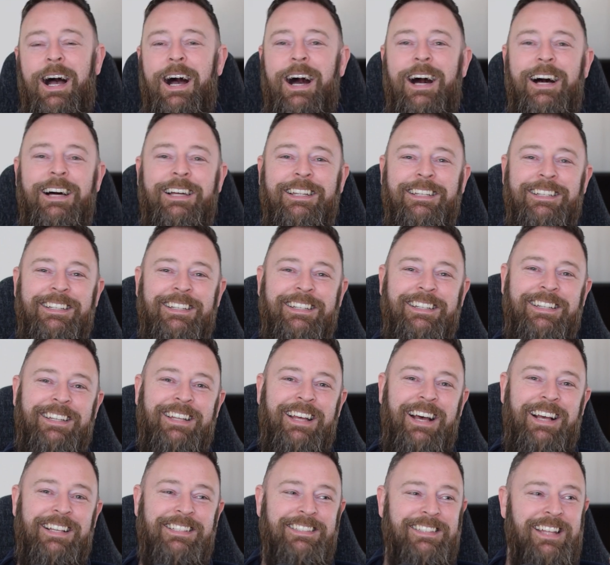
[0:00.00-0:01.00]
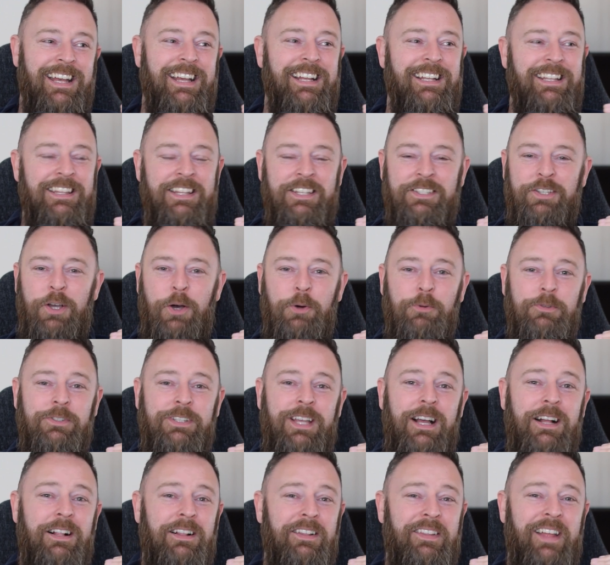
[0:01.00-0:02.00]
And I stayed in this
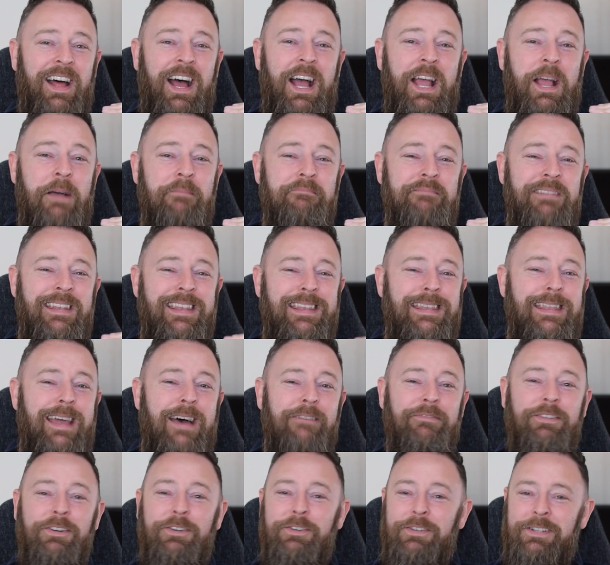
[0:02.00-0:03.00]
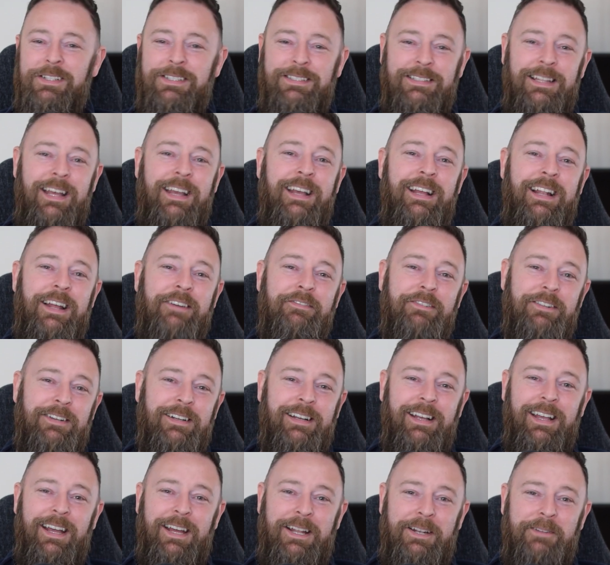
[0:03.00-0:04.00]
hotel that I am never going to stay in ever
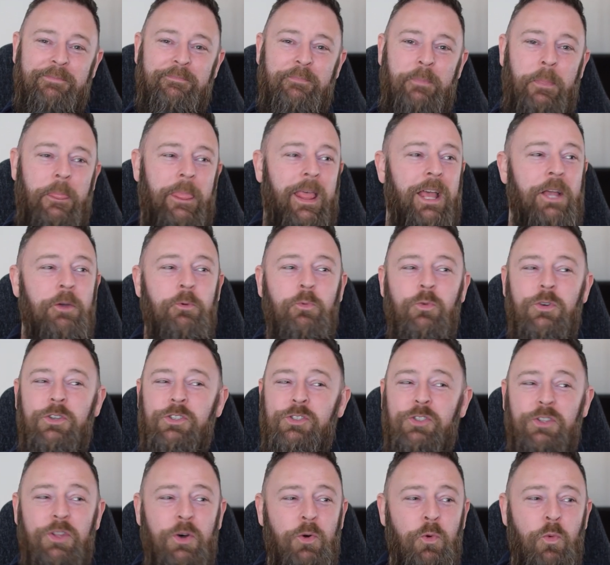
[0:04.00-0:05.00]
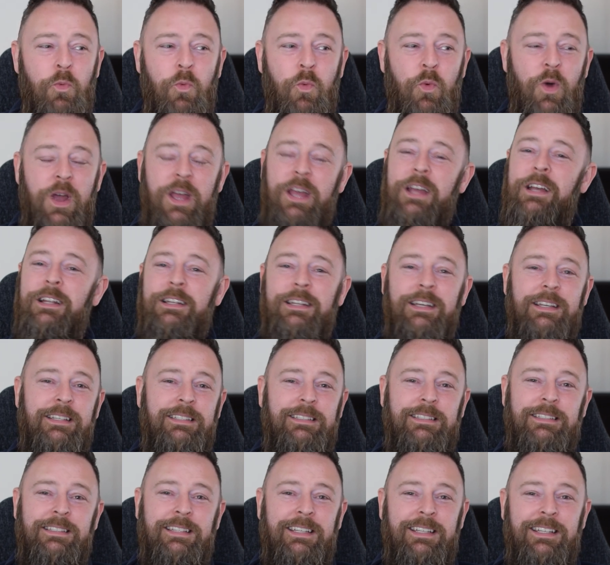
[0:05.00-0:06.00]
again. It was the
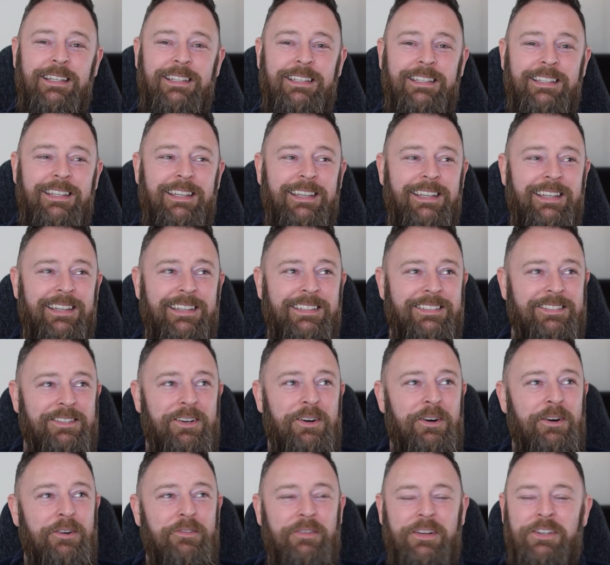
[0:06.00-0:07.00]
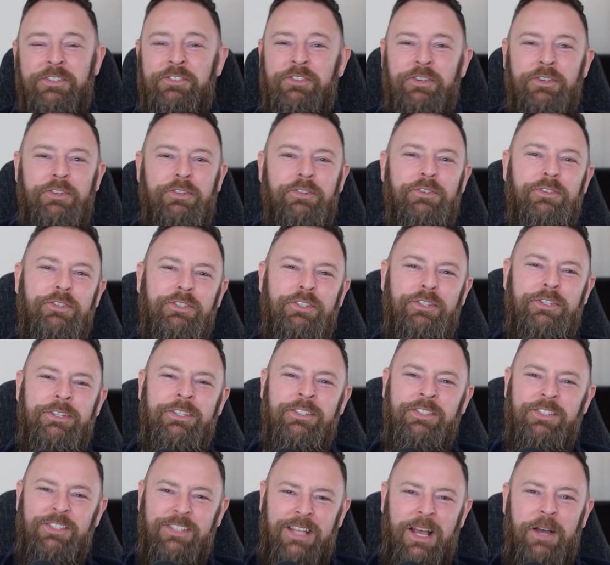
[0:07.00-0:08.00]
weirdest sort of
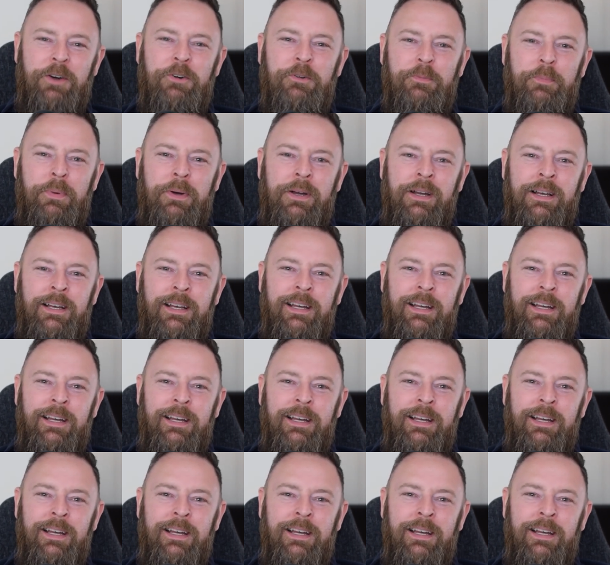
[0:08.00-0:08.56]
introduction and setup.